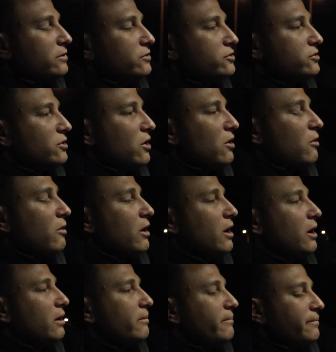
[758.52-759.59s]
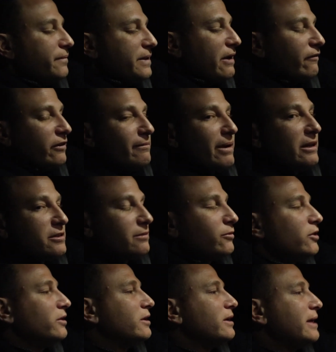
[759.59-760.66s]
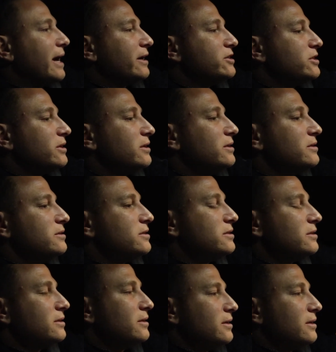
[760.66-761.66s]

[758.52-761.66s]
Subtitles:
So definitely met some good connections,